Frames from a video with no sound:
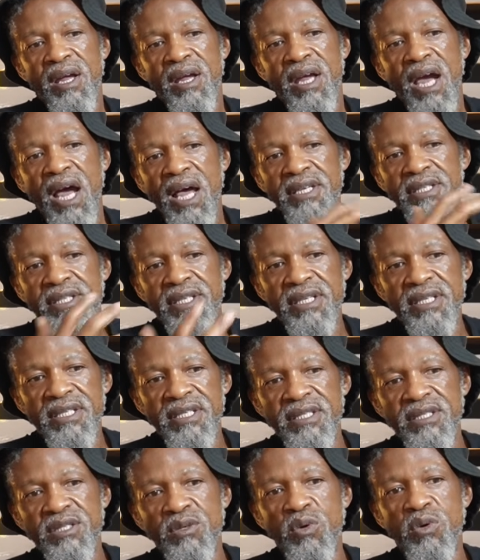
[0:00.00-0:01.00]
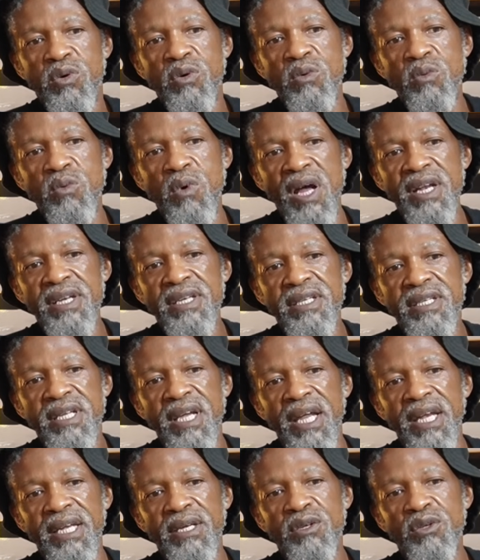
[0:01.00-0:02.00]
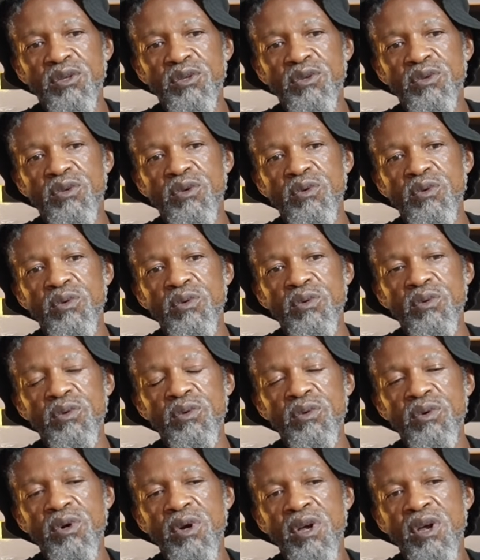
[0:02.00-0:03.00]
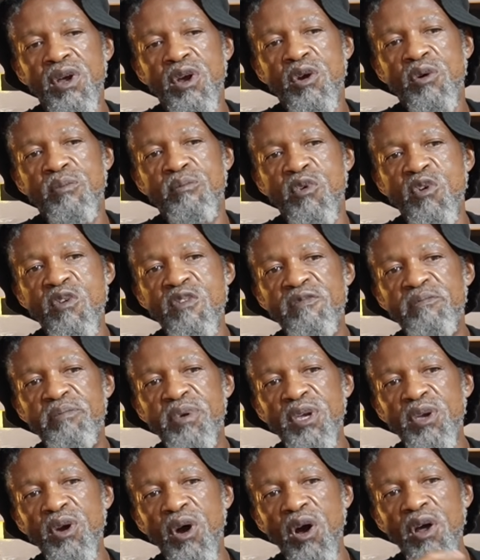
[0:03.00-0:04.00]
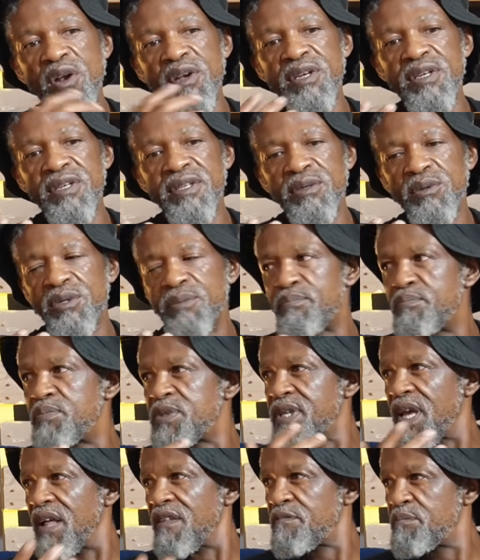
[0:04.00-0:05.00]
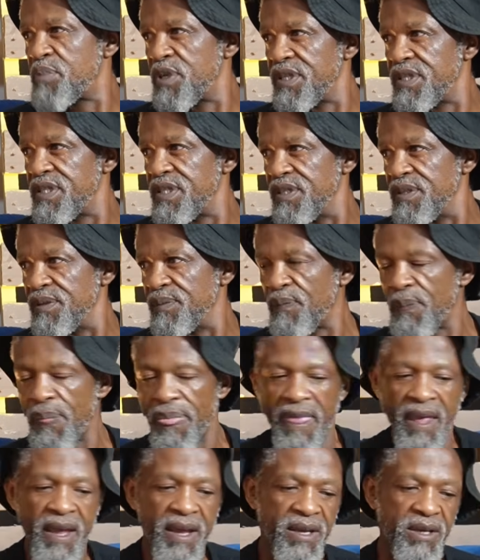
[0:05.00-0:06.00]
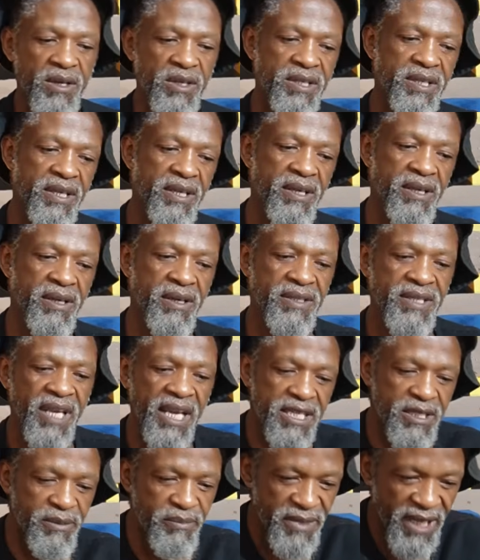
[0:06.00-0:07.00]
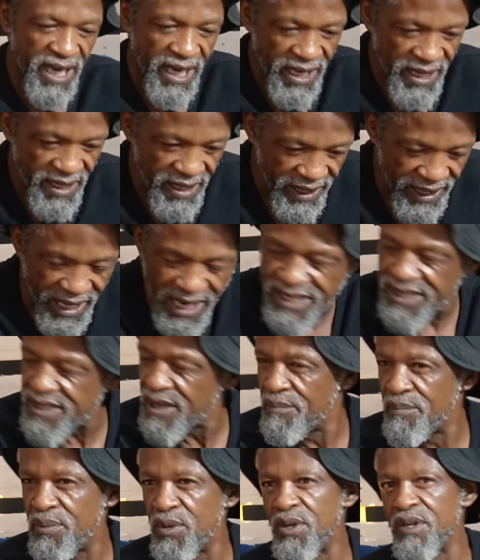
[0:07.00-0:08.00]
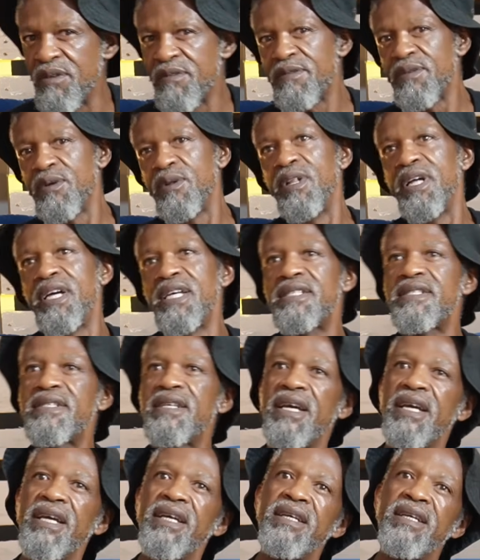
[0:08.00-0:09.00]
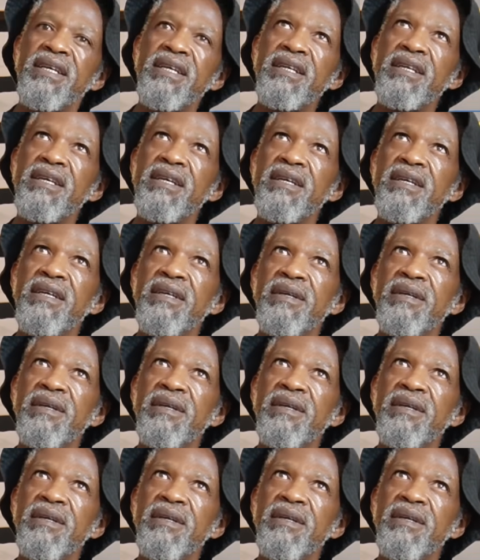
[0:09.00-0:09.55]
artists who wanted to move beyond self-pity. You see, Zexnda writes a beautiful essay in a